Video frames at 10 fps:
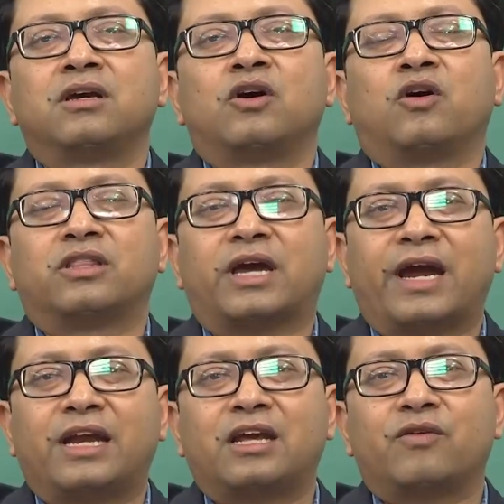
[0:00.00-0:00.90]
or the
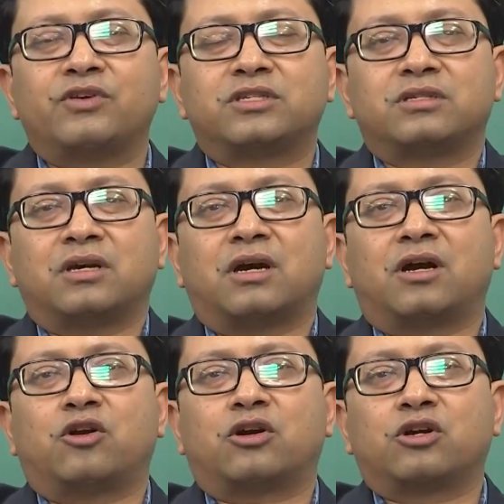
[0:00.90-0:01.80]
idea which
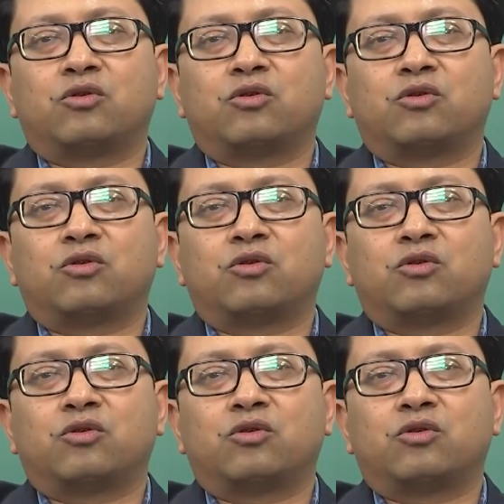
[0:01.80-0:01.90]
Dr.